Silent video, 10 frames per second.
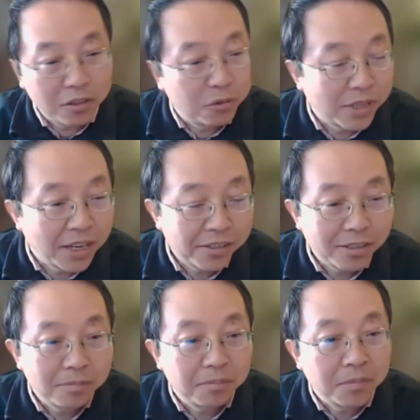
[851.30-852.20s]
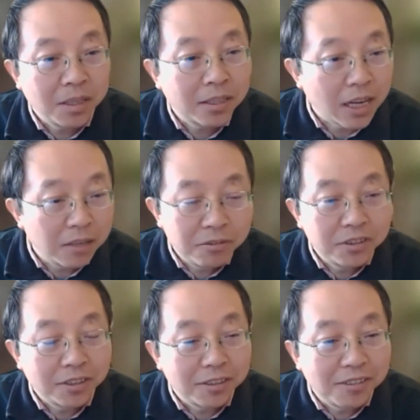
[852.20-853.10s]
enthusiasm,
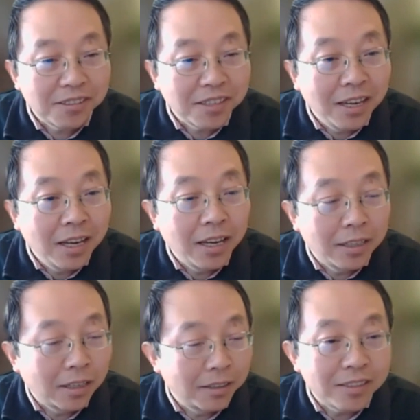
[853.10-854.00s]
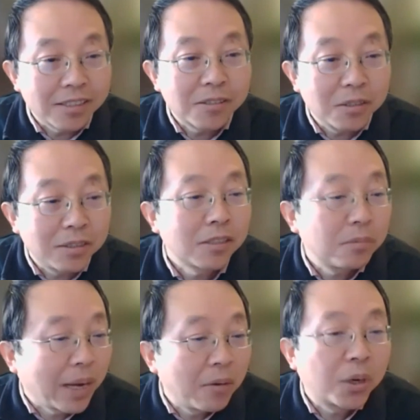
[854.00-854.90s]
confidence, and it
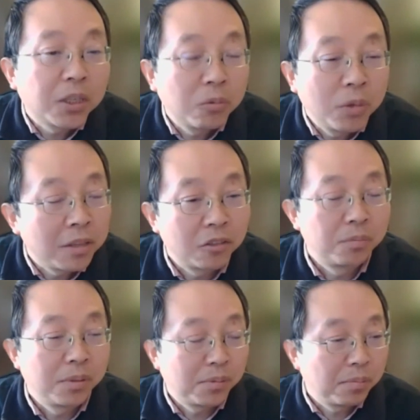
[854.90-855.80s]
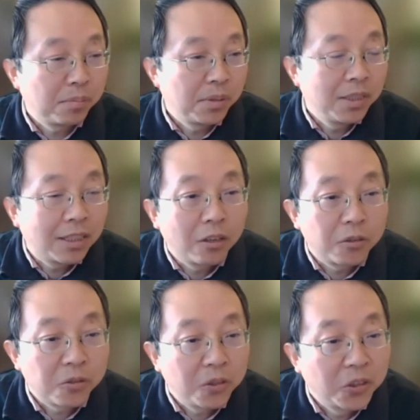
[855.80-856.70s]
just by working with you, being
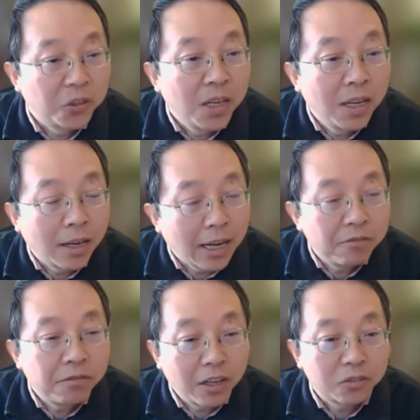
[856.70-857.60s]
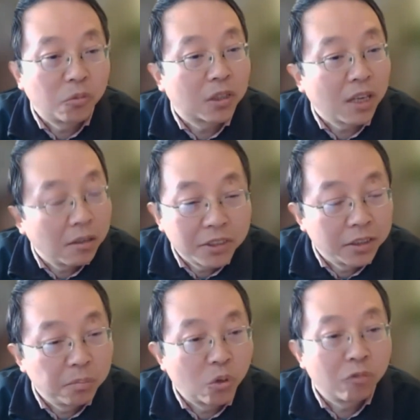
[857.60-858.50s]
close to you, I felt more
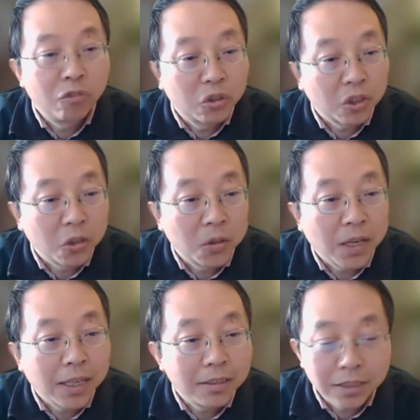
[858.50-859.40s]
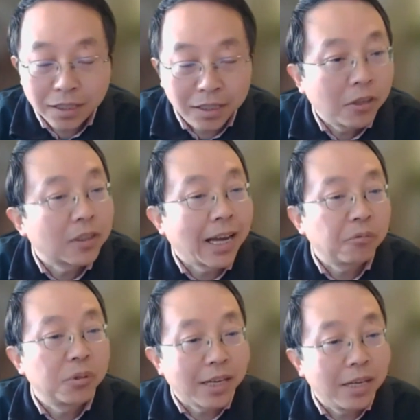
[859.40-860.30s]
confident, more vocal, and I
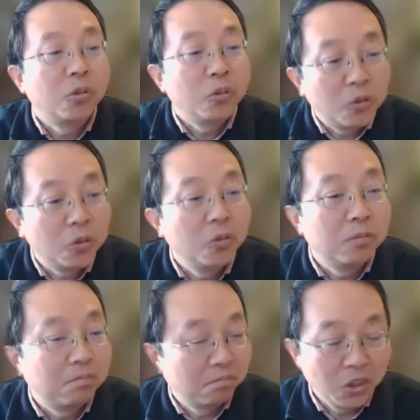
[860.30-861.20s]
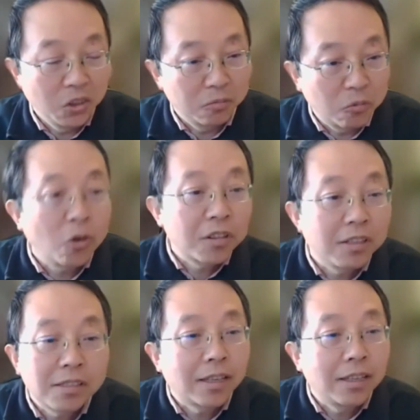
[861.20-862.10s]
felt I was able to do
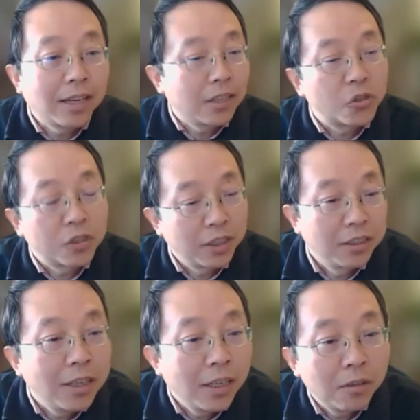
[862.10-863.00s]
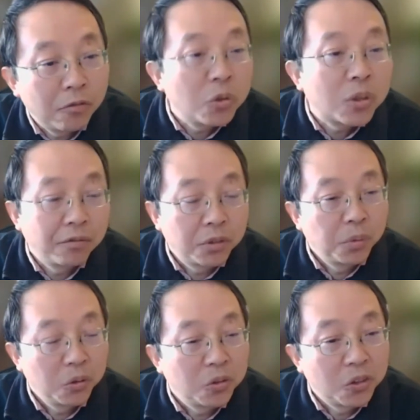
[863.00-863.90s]
more things than I usually feel
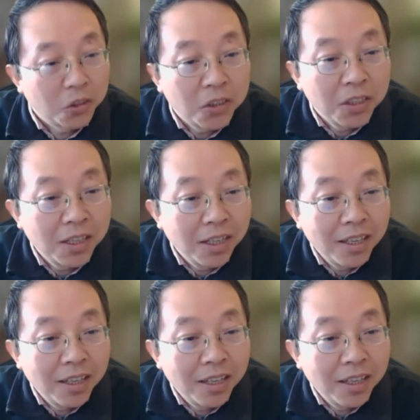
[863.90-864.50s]
comfortable to do.